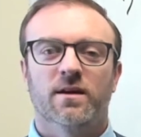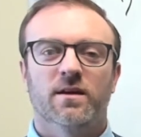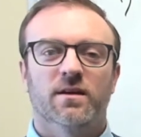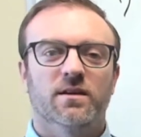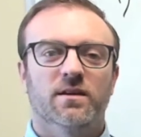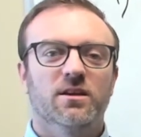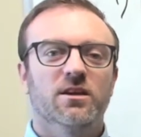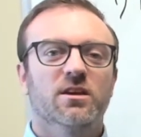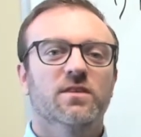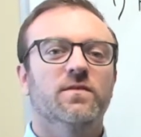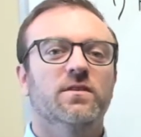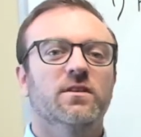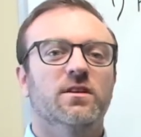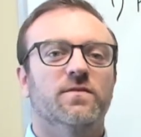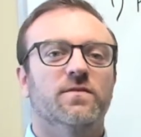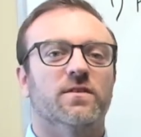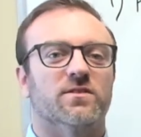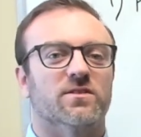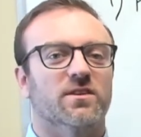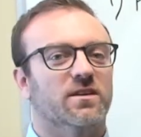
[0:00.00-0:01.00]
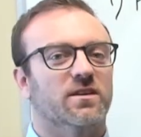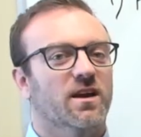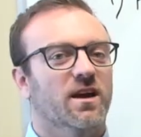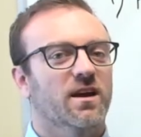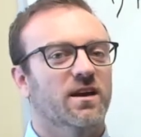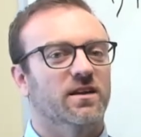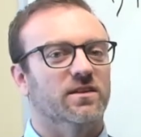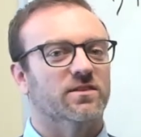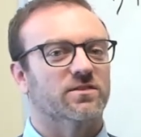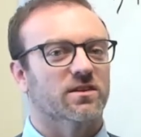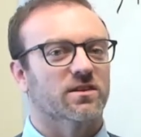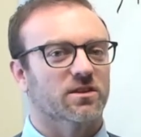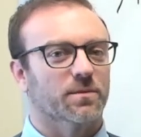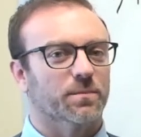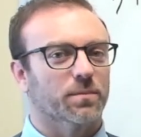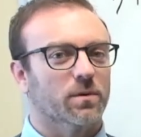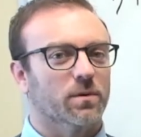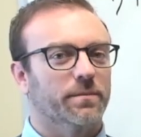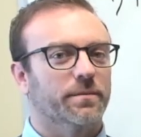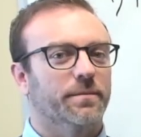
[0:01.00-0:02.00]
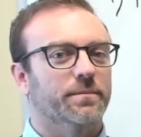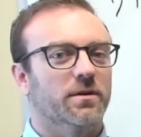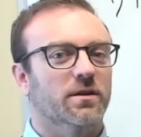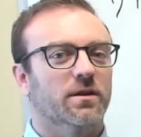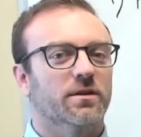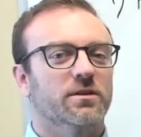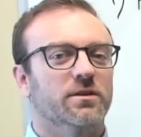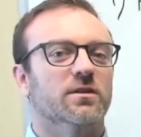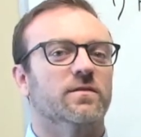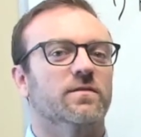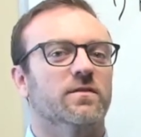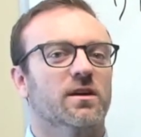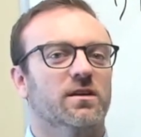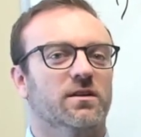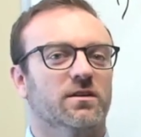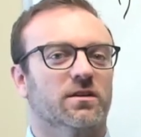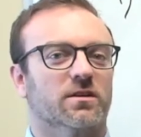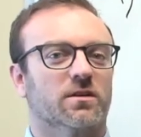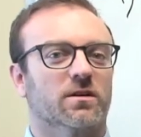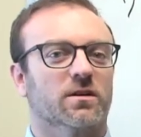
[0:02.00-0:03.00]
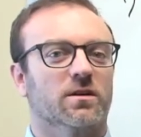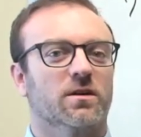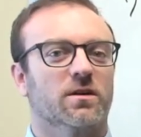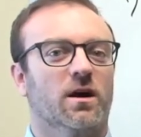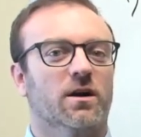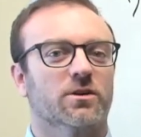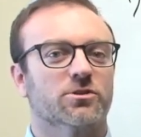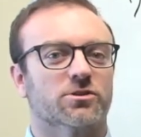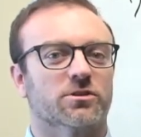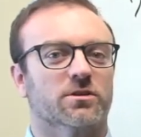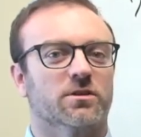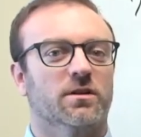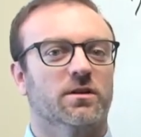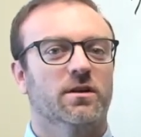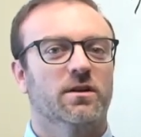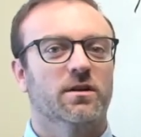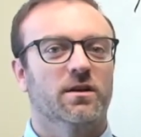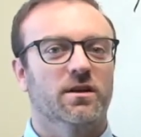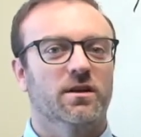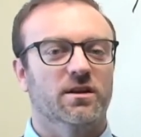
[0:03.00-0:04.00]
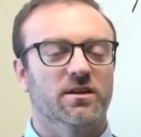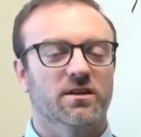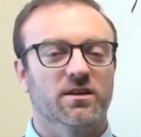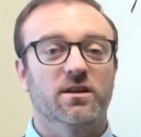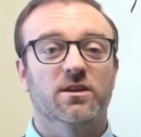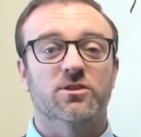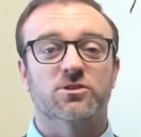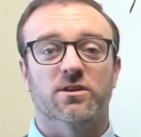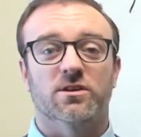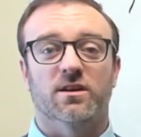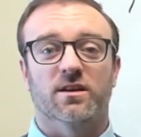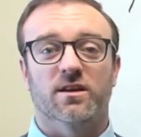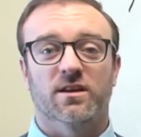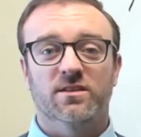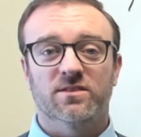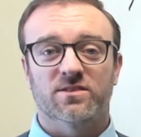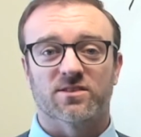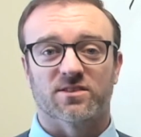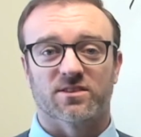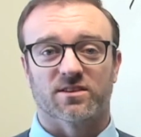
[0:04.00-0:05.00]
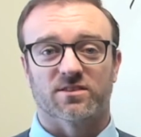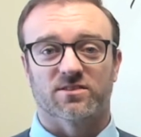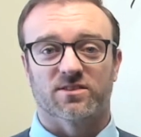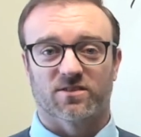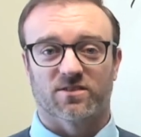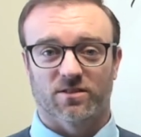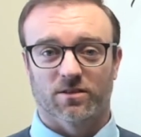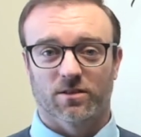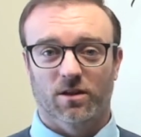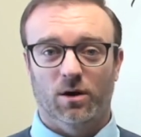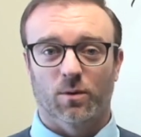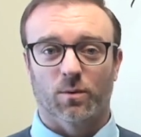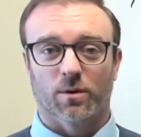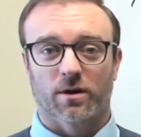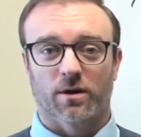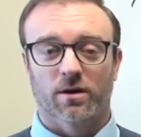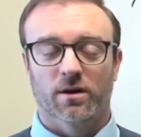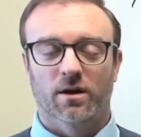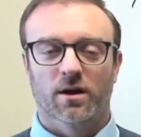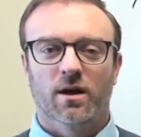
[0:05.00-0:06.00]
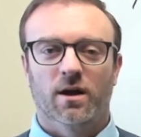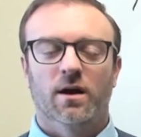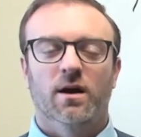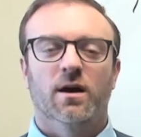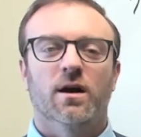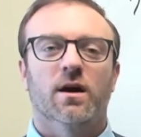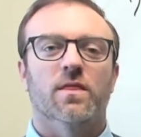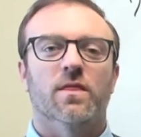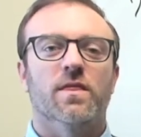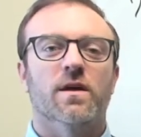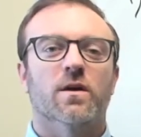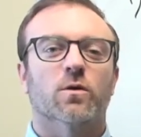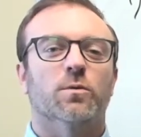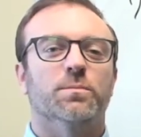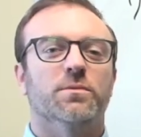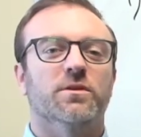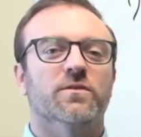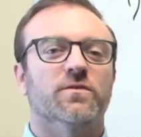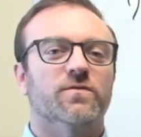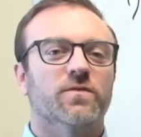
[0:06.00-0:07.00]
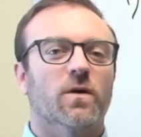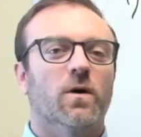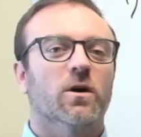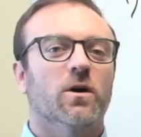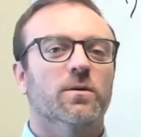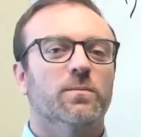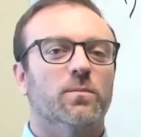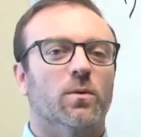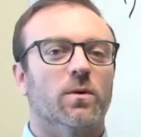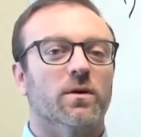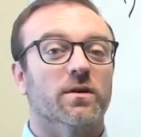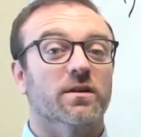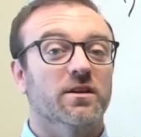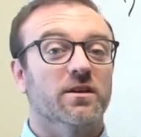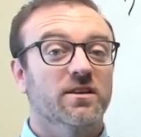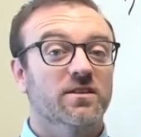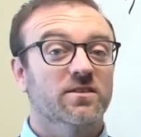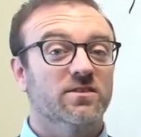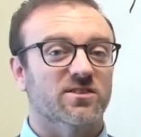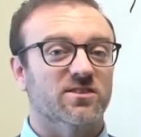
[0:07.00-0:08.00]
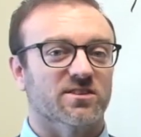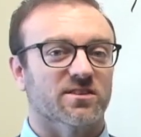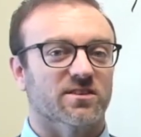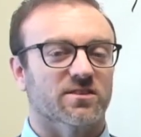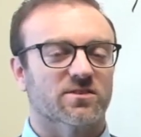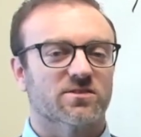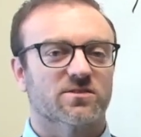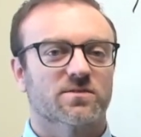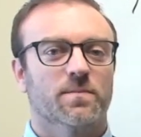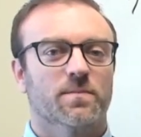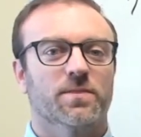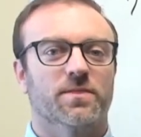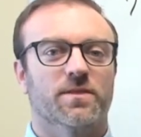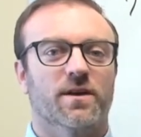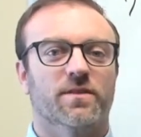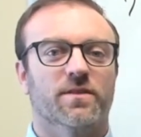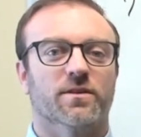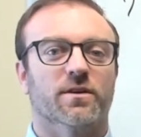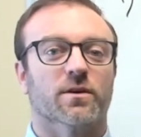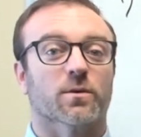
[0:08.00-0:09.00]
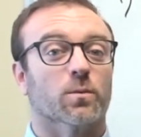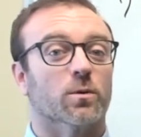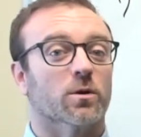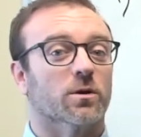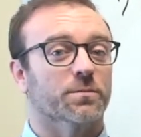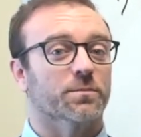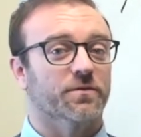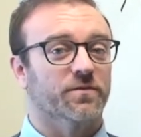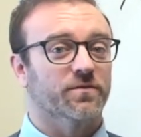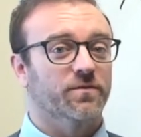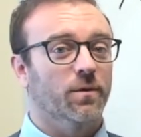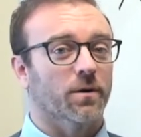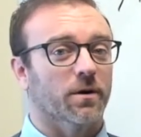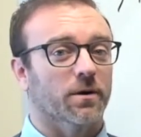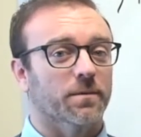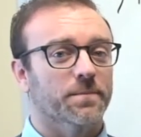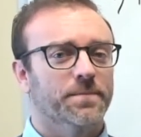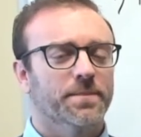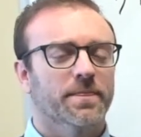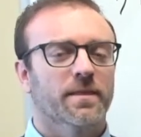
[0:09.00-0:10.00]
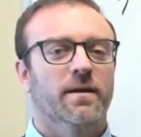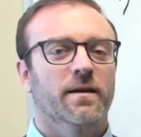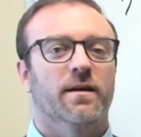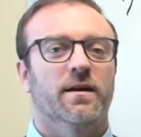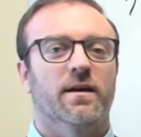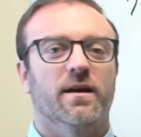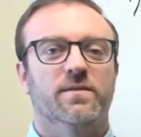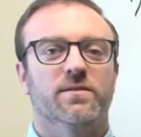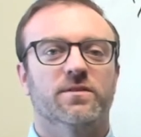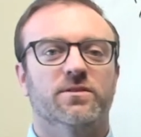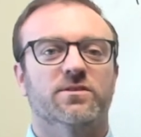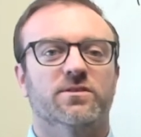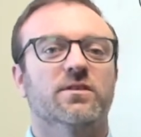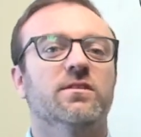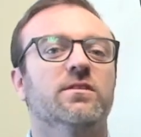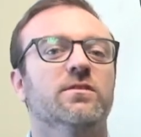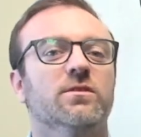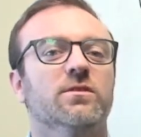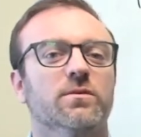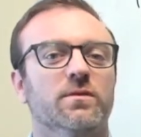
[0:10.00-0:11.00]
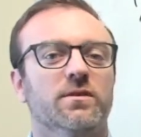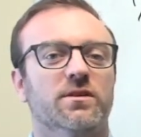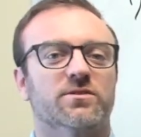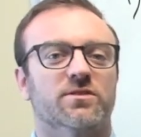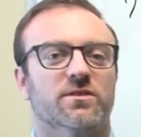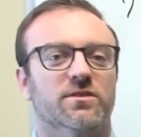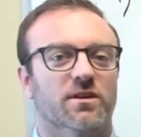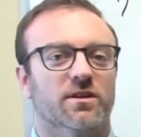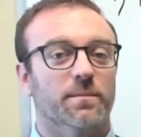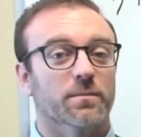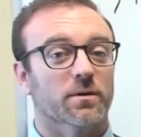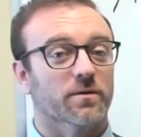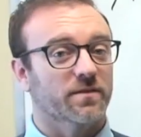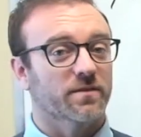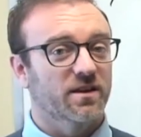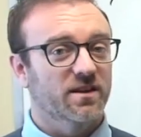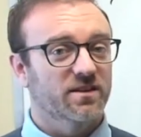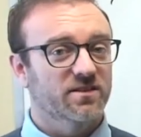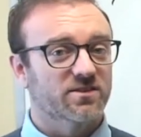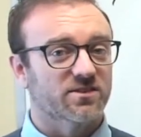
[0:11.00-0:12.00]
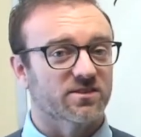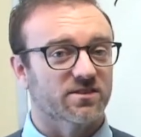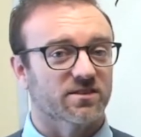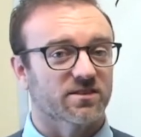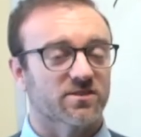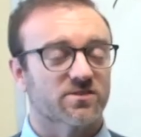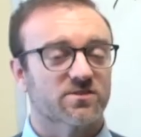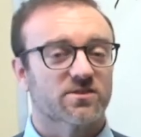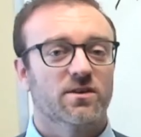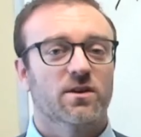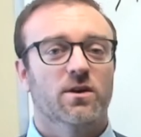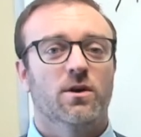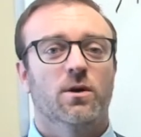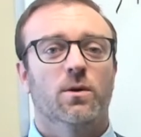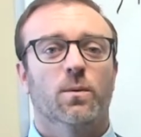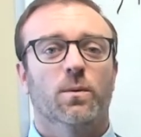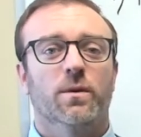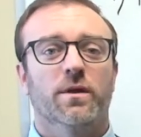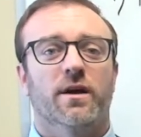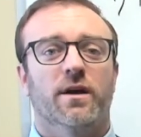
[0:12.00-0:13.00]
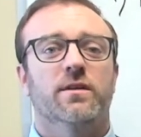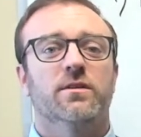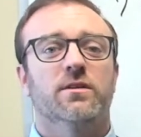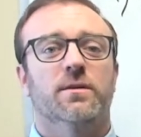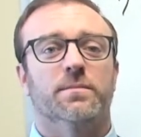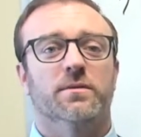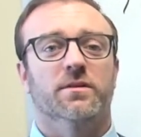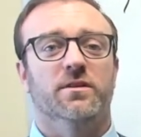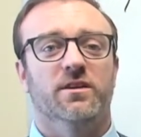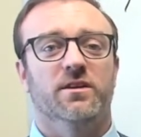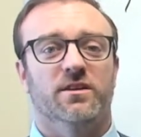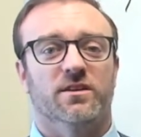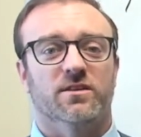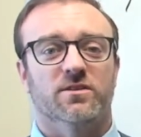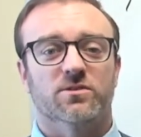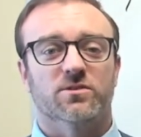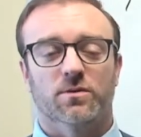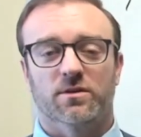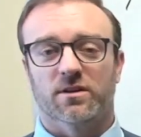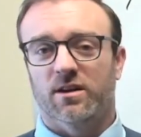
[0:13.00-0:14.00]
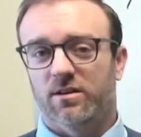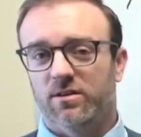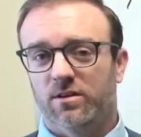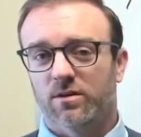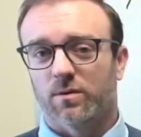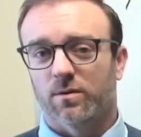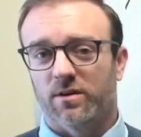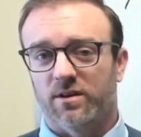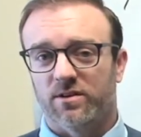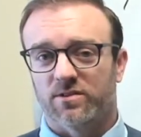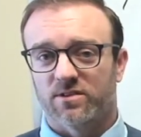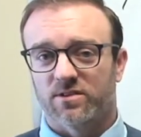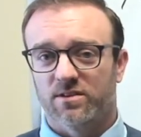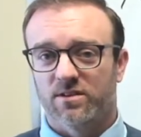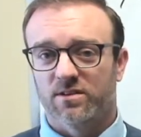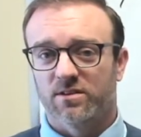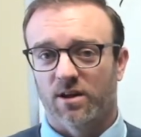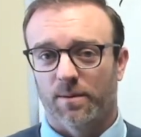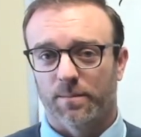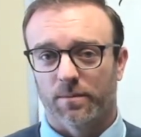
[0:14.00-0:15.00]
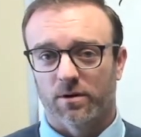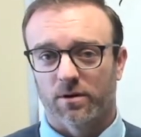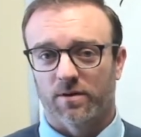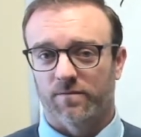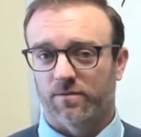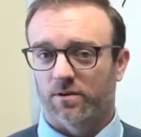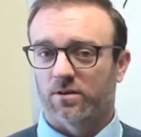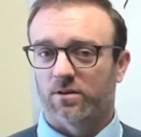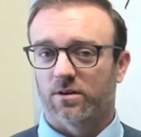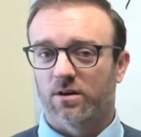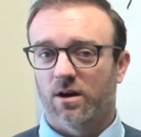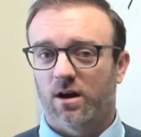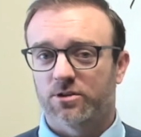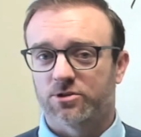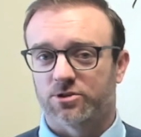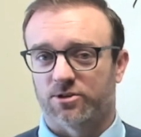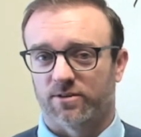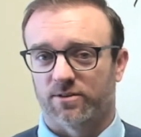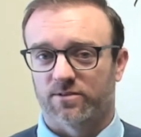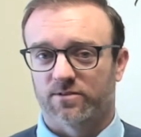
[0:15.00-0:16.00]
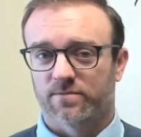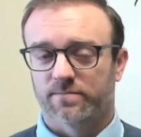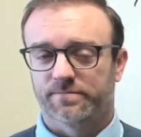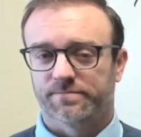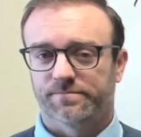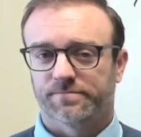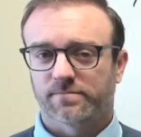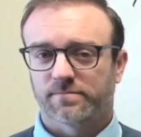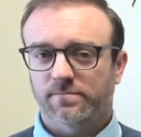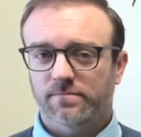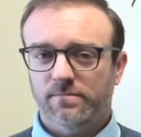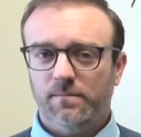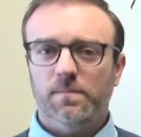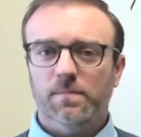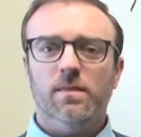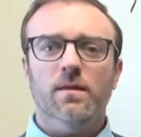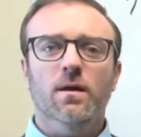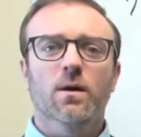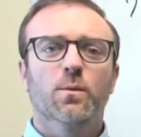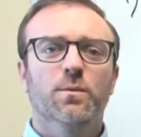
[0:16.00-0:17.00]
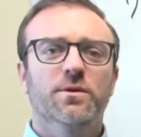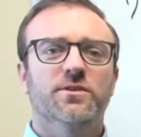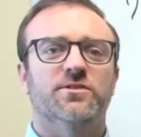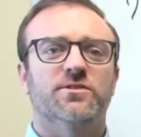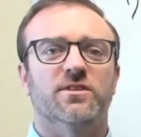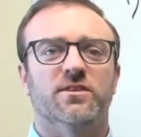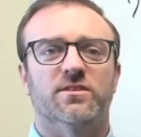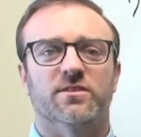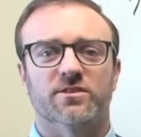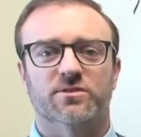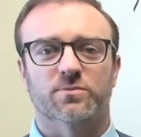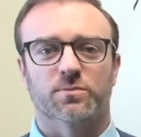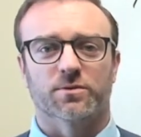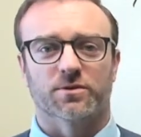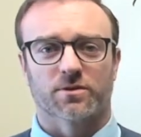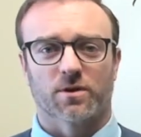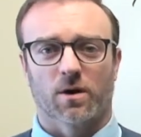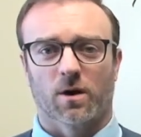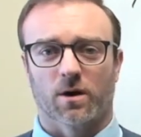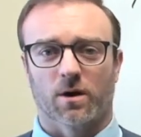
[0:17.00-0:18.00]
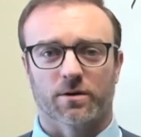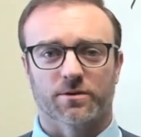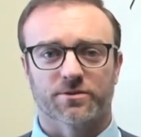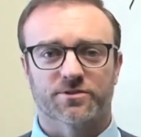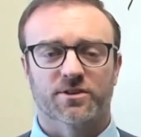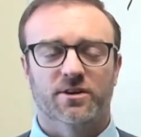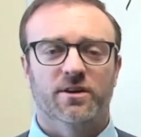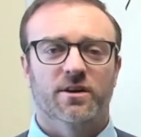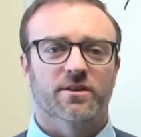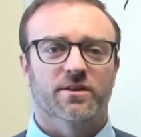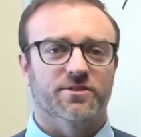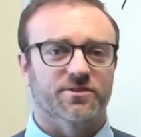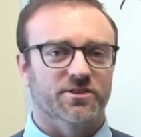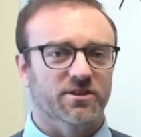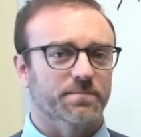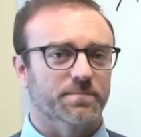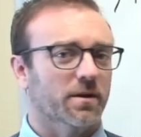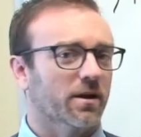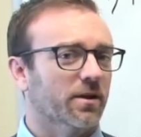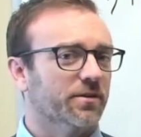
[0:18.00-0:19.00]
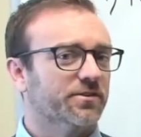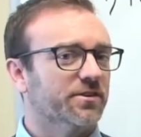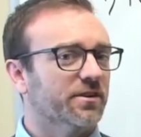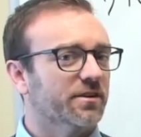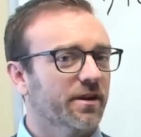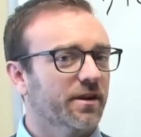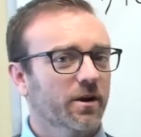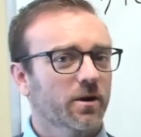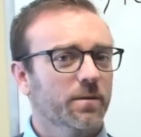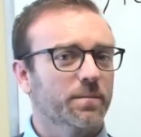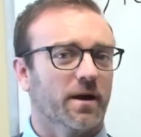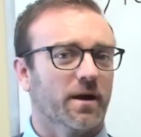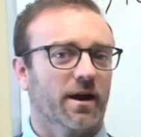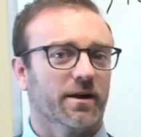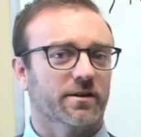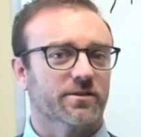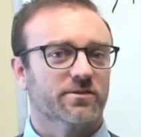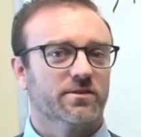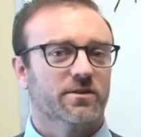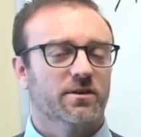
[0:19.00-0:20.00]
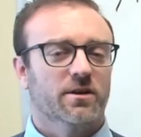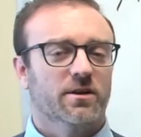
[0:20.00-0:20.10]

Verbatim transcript: Even if it's the case that the probability of getting a concussion in each incident is lower, there will be far more incidents than there were before, and this increase in the number of incidents will end up leading to an increase in the number of concussions. We see this with cars seatbelts, and airbags.